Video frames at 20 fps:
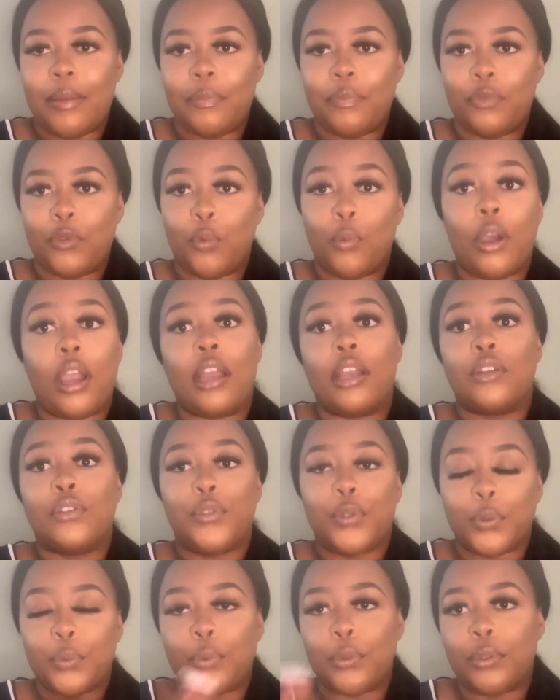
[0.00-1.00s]
work
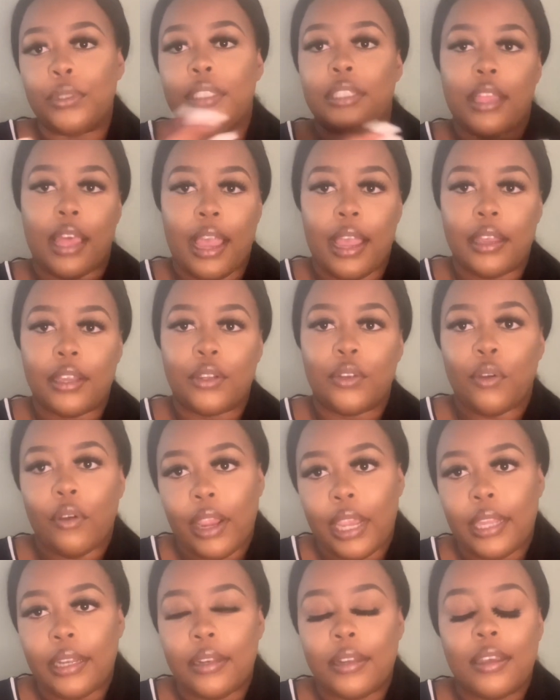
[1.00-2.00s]
towards that
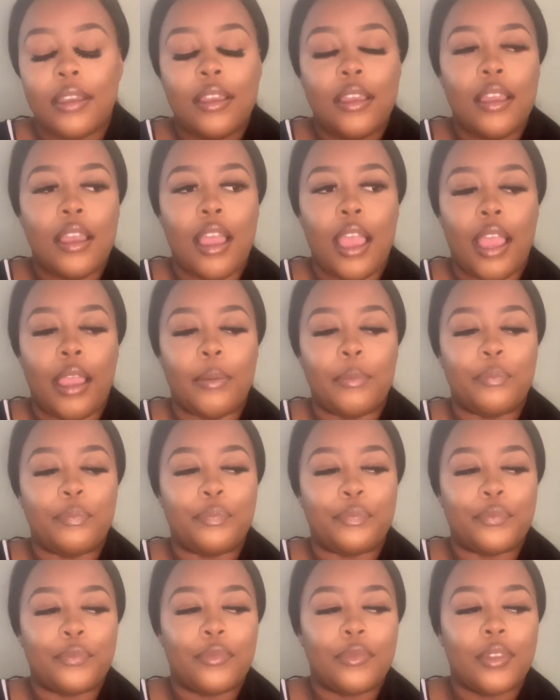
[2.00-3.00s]
grade.
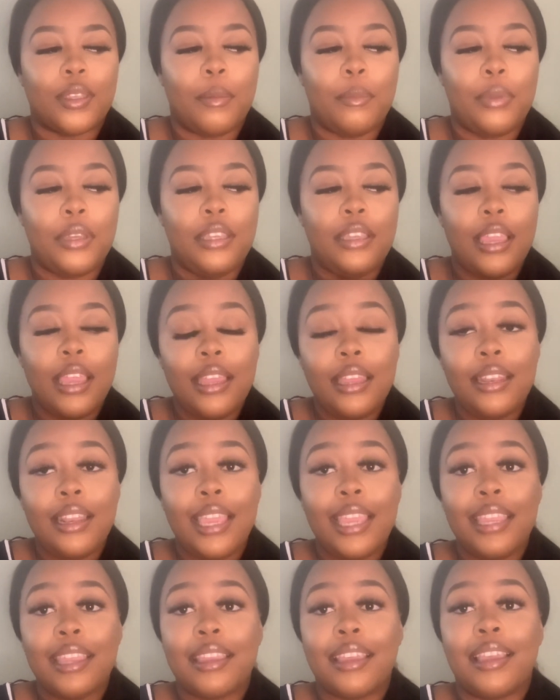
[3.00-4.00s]
But yeah,
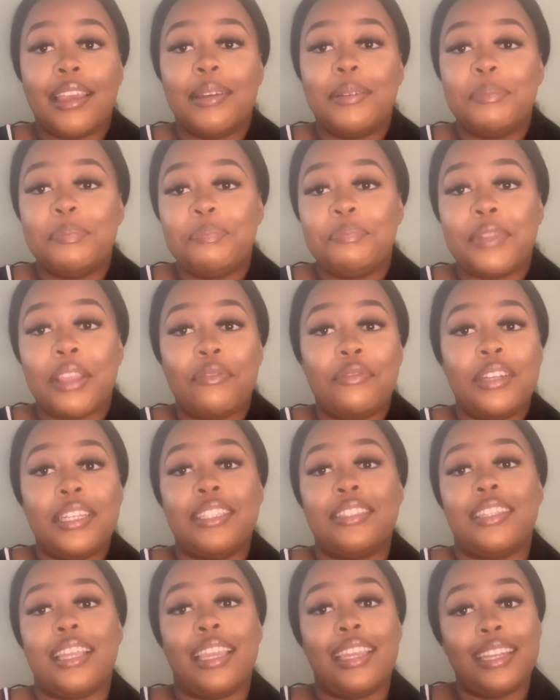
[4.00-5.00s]
like, I
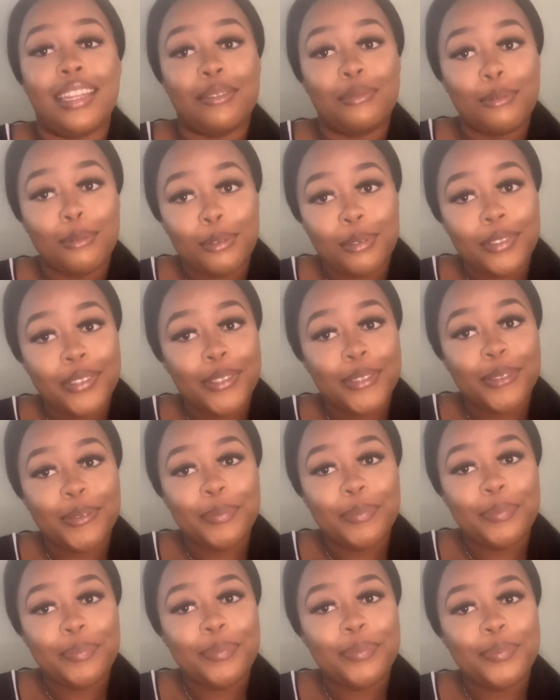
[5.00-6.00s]
finished A-levels,
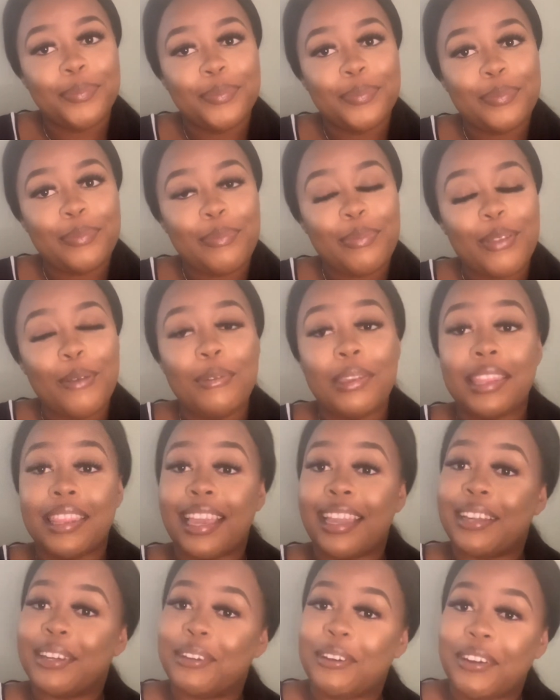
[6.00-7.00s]
we
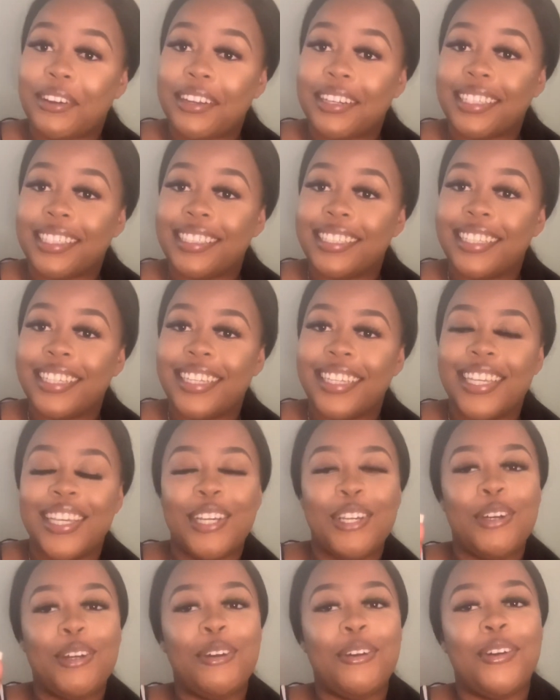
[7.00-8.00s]
thank God.
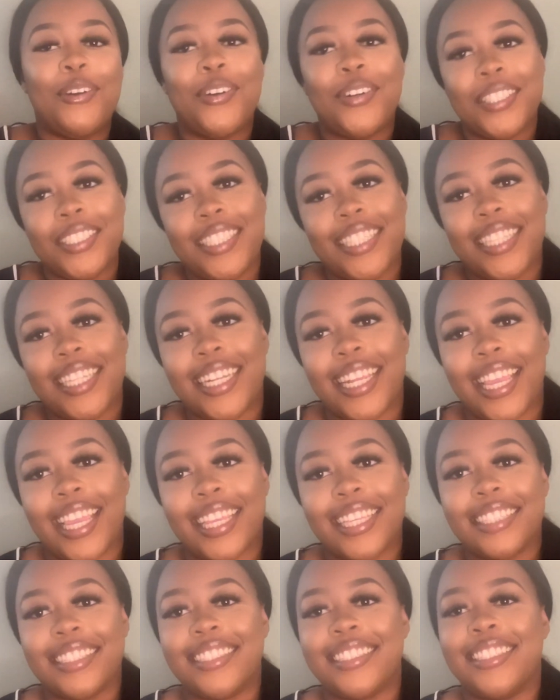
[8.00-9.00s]
On to the
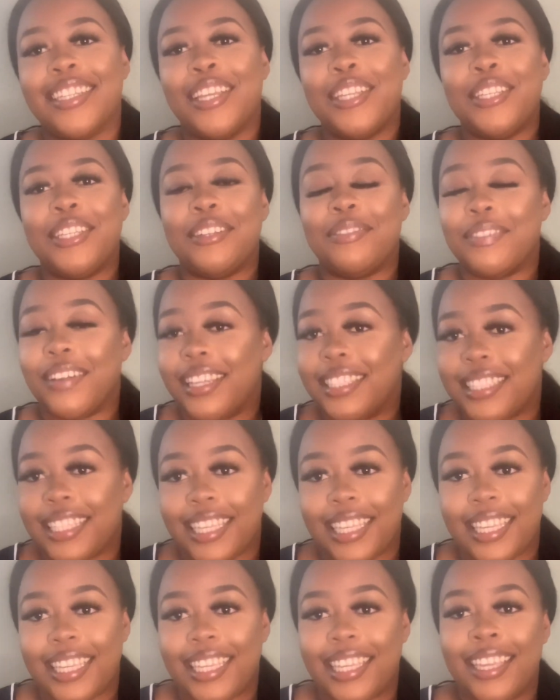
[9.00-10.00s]
next
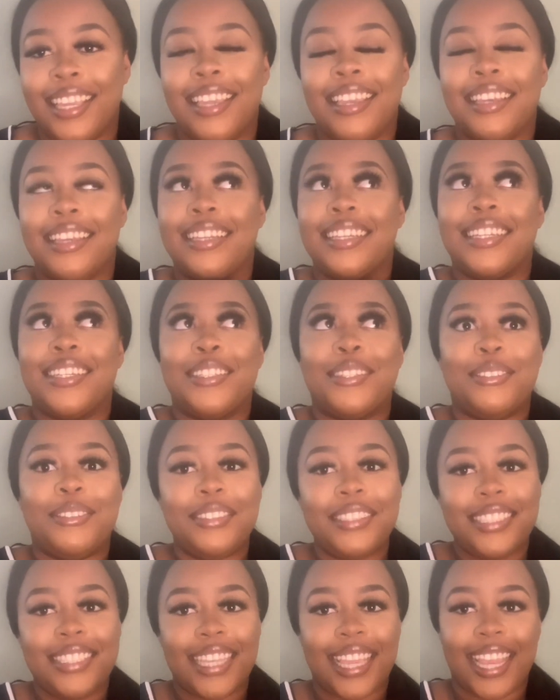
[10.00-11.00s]
university, which